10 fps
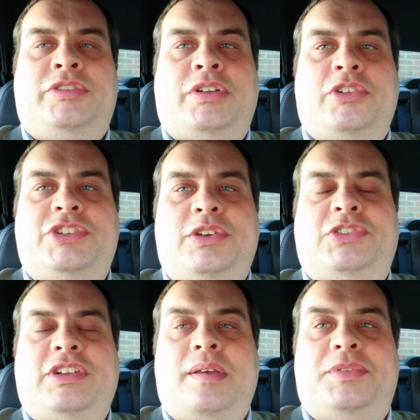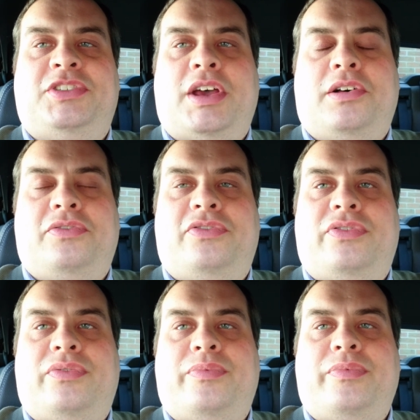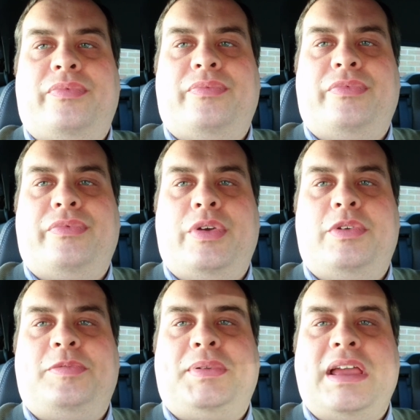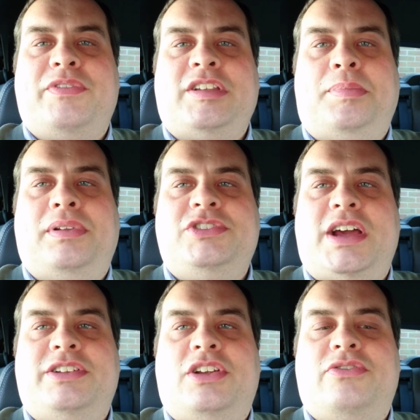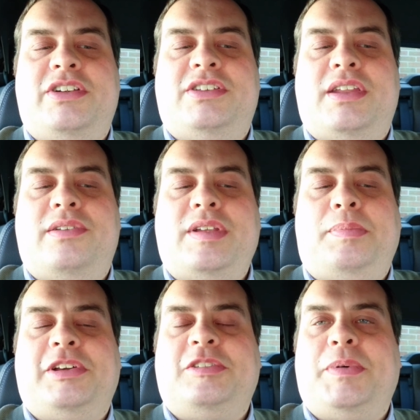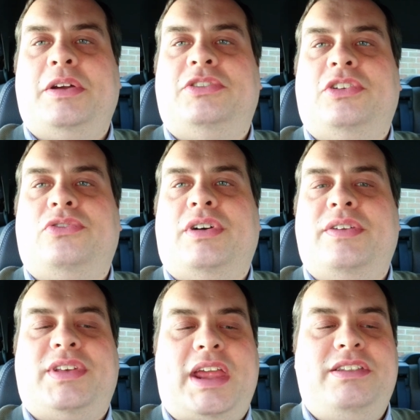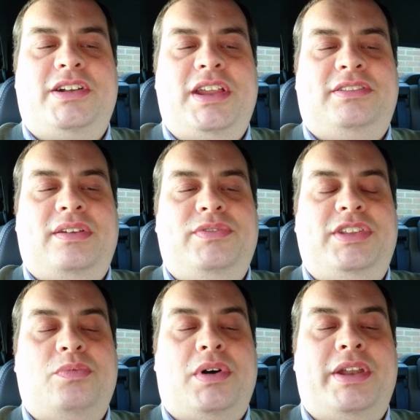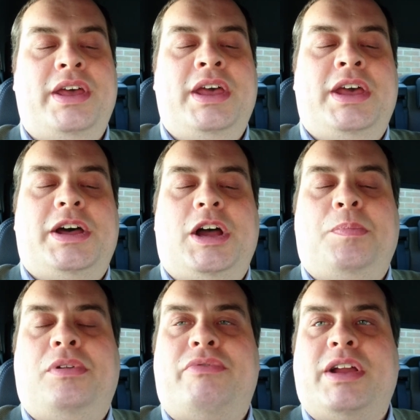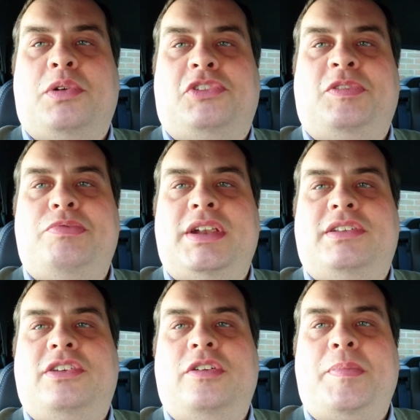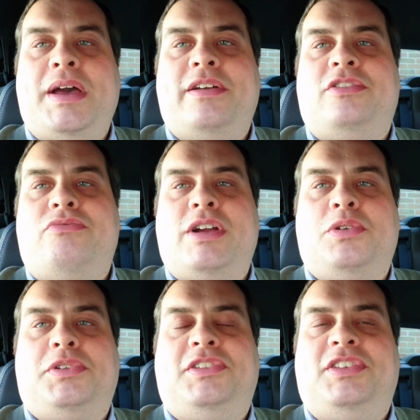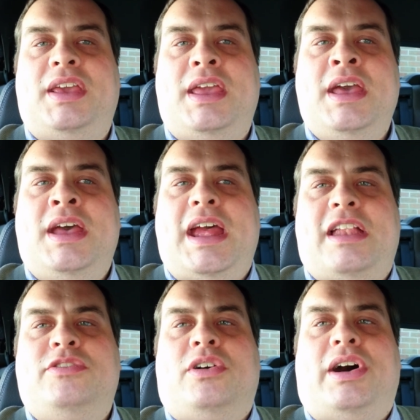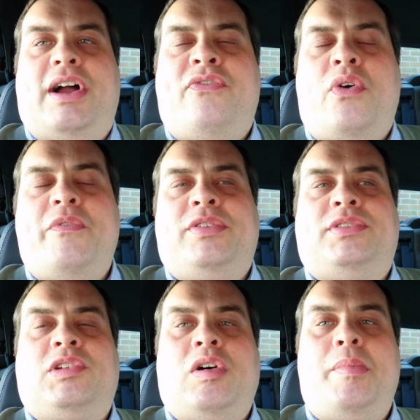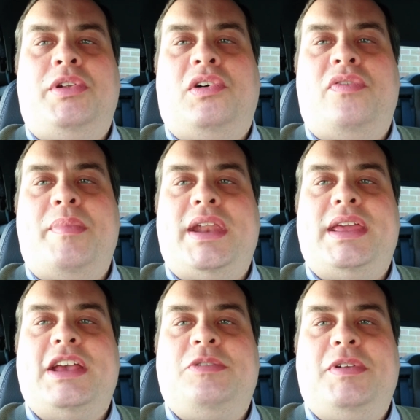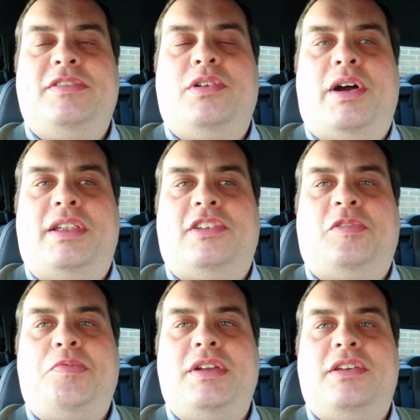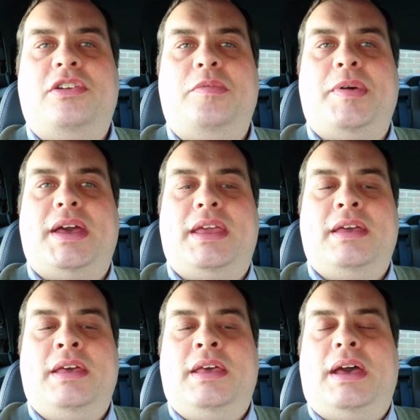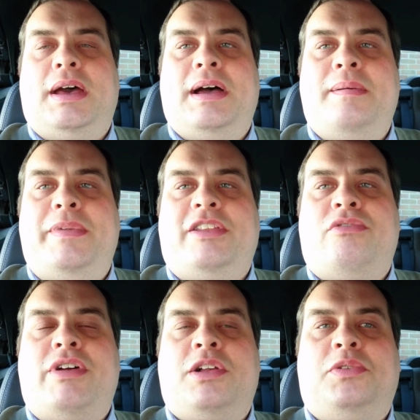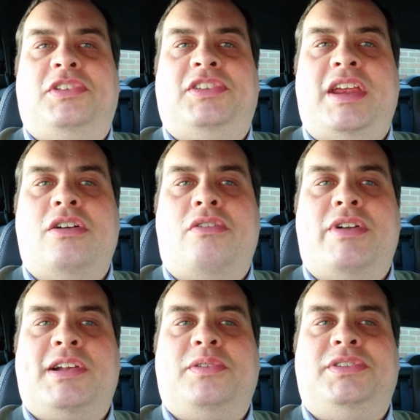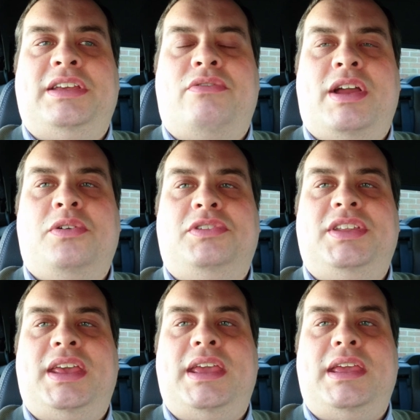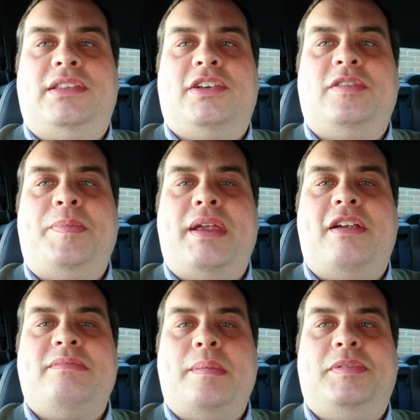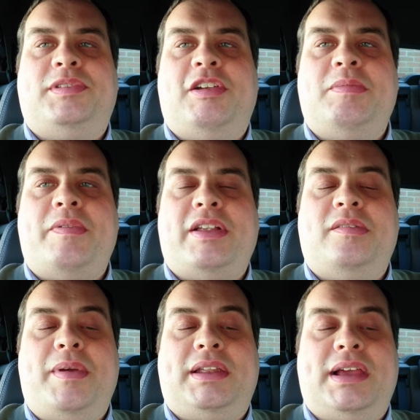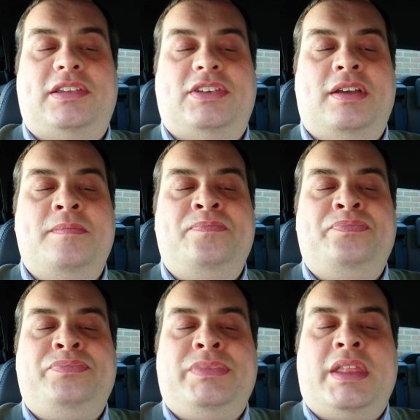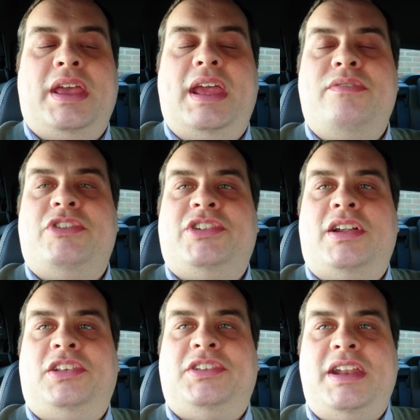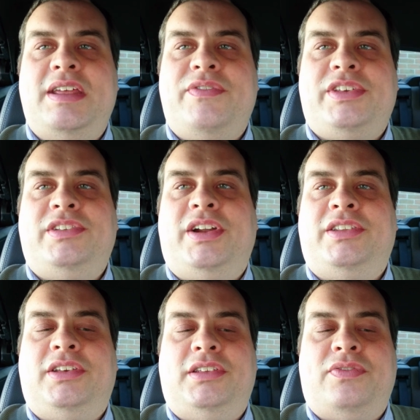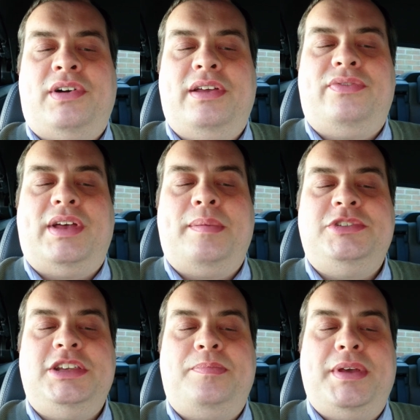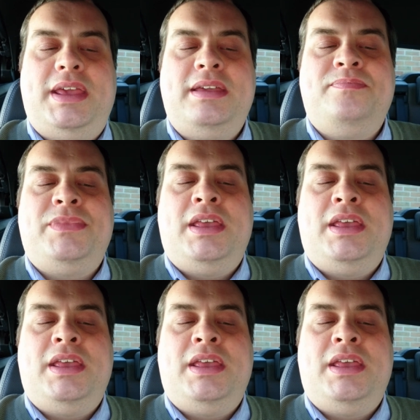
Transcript: Donald Houston himself, who is playing the double of Jan de Groot in Double Exposure, drives a nineteen seventy-one Opel Record Sprint Coupe. It's a Record C. It's not, I thought this was a Commodore for many years, but it's not. It's a Sprint Coupe. Um, it's a Record C, not a Record D. Record D does appear in some episodes, but that's a bit later. In Return to Sender, there's a nineteen sixty-five M G B.